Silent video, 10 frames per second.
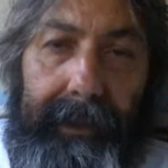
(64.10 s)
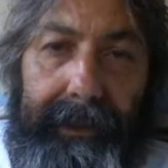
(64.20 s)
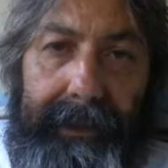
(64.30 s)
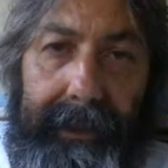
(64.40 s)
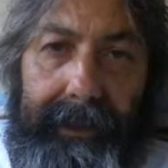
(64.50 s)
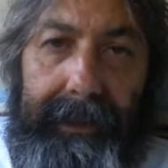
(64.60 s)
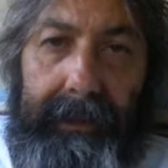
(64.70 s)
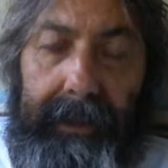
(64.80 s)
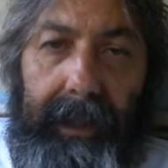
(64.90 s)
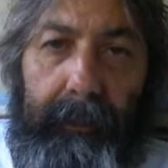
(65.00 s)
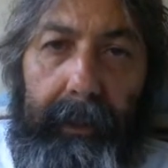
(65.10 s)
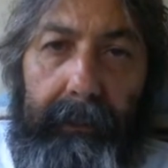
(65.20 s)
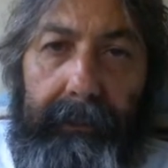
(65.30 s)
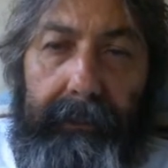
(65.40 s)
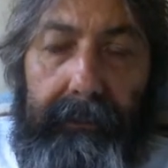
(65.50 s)
an acidic type
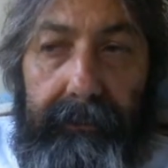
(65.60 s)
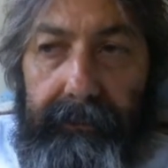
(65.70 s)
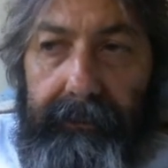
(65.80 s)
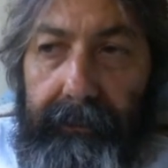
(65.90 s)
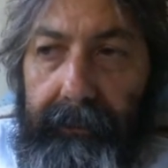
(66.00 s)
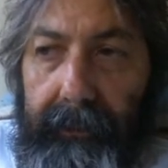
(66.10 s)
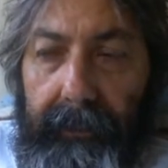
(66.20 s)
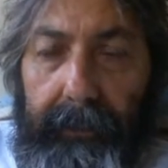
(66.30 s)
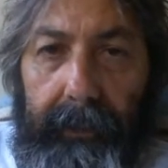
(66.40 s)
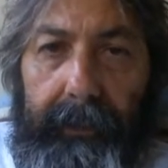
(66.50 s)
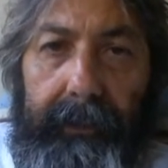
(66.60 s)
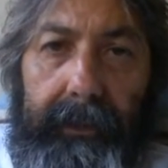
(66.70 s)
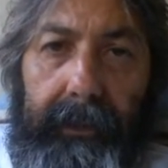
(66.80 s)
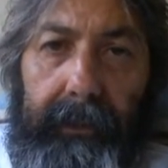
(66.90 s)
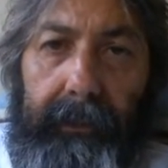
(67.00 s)
of fruit,
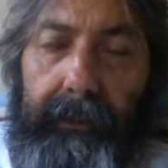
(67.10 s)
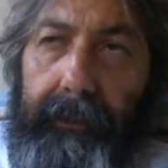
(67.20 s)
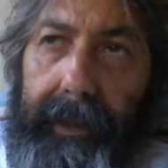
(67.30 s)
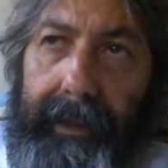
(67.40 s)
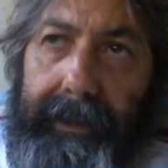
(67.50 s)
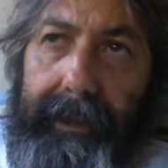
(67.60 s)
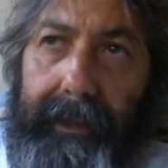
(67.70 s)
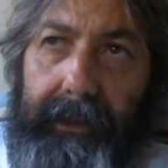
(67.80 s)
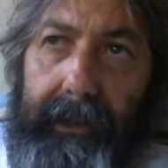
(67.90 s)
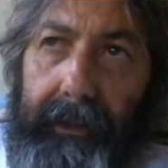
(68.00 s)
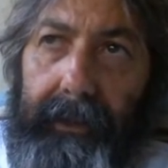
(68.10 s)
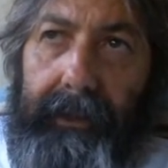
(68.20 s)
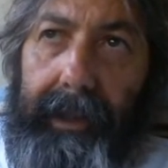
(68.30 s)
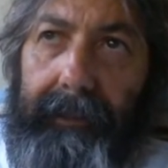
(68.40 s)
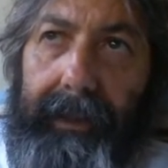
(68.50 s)
or acidic soil,
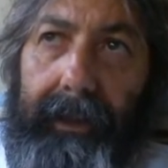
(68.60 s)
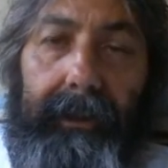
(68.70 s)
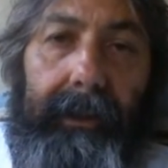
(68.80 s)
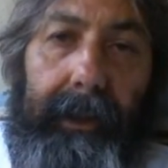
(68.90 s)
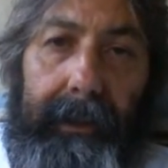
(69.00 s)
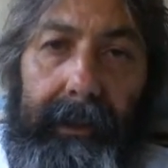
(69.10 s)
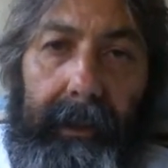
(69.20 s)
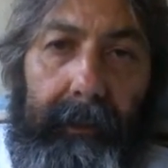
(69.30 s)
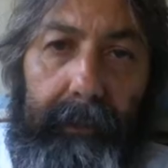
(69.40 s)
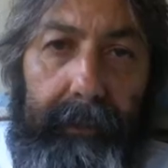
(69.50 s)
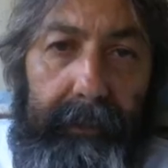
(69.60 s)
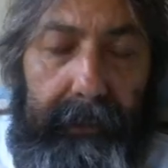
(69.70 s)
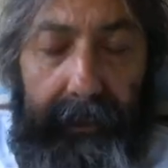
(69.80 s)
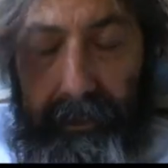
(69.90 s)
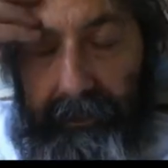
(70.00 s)
you have an alkaline type of
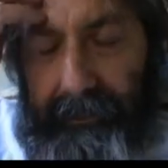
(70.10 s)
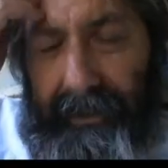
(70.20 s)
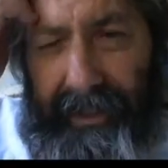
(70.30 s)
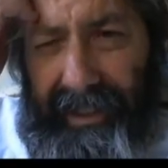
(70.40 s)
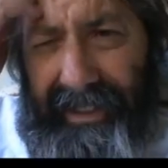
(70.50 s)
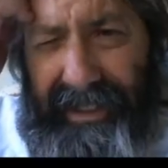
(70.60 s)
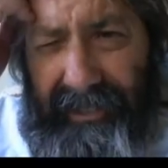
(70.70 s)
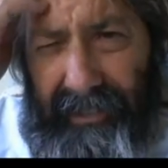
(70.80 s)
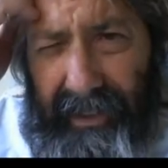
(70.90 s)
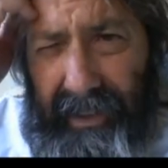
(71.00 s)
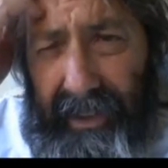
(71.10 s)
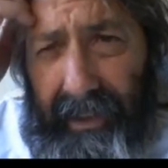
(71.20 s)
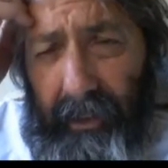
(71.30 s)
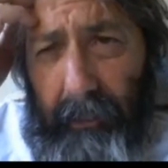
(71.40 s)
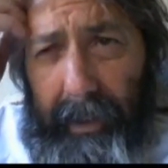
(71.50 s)
fruit. So it seems to kind
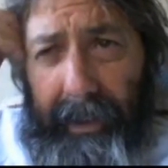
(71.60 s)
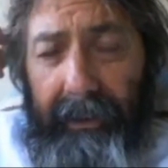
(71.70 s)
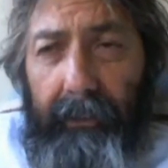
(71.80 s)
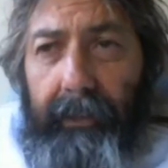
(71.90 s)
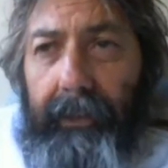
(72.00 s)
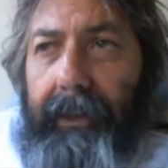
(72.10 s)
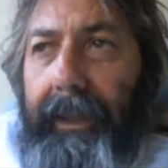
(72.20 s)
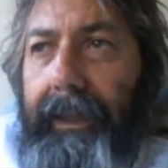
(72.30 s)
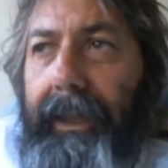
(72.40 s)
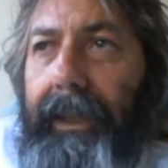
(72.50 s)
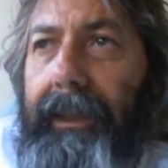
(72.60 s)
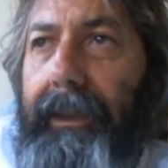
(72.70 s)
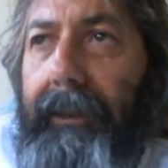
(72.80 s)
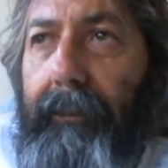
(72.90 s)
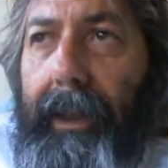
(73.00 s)
of go back and forth like that,
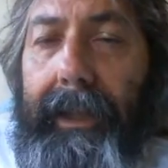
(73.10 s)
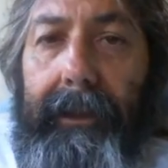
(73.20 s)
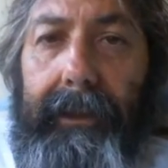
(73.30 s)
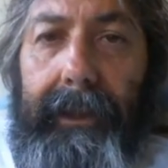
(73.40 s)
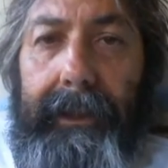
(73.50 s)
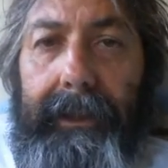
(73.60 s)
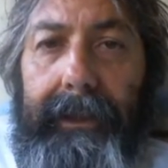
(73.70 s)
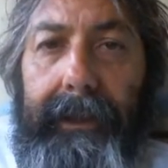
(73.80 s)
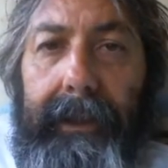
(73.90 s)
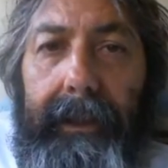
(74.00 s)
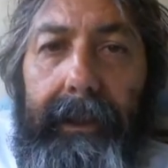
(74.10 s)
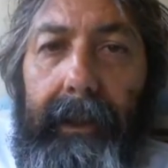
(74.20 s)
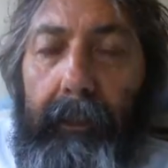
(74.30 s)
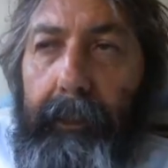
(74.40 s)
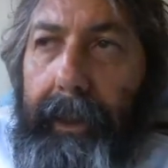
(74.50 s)
mildly.
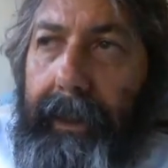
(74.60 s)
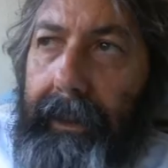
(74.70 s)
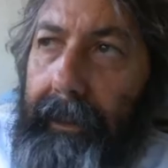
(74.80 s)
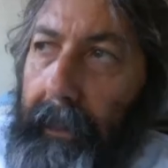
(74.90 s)
But